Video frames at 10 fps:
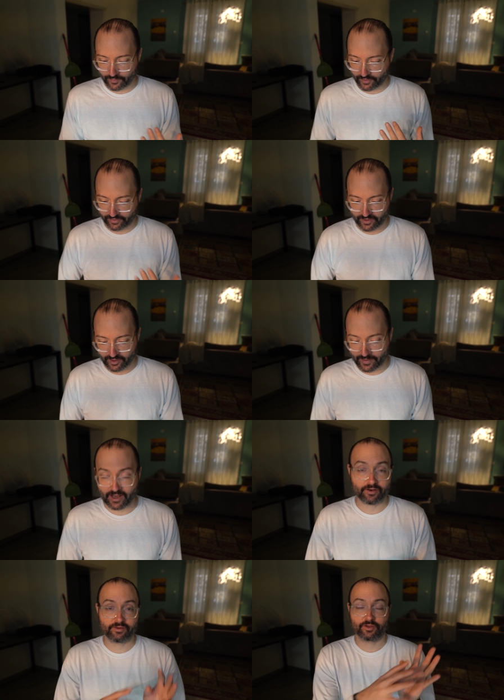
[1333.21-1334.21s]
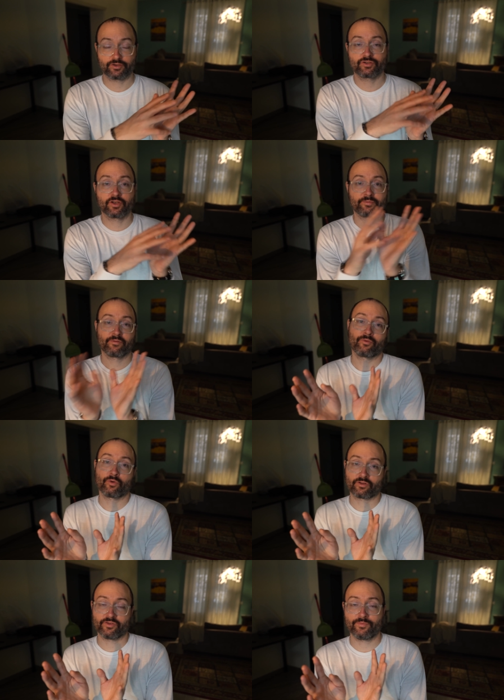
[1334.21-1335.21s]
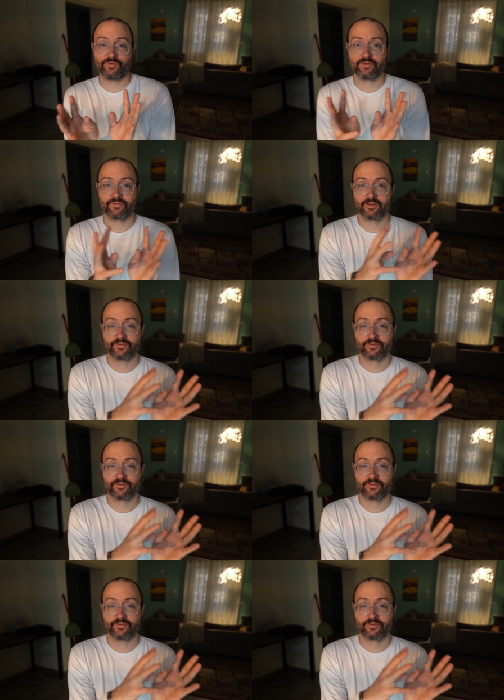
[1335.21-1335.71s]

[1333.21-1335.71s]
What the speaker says: The thing about it is it's just before eclipse season.